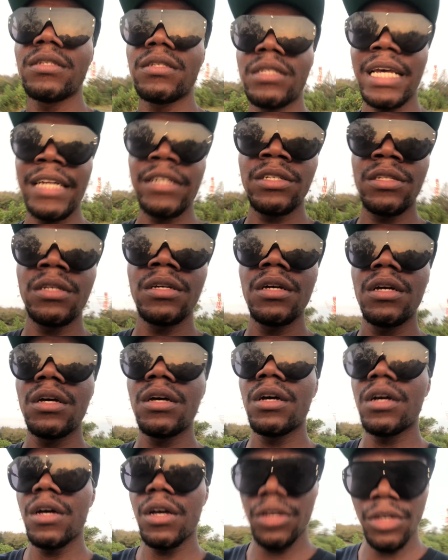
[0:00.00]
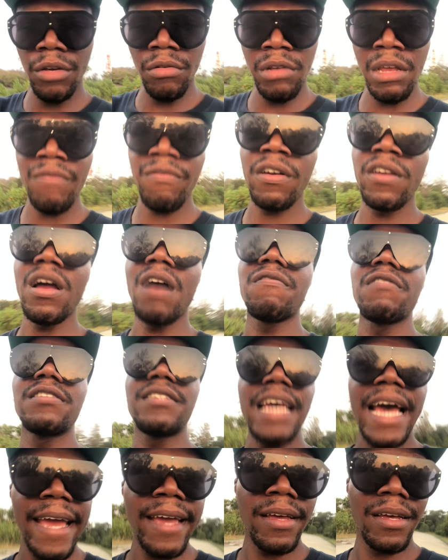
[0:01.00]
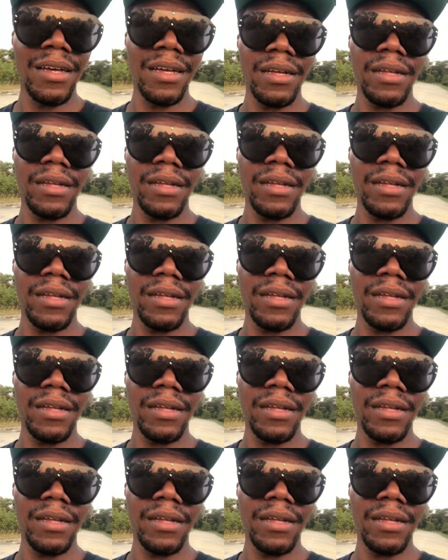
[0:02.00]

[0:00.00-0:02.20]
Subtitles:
said, you live another day.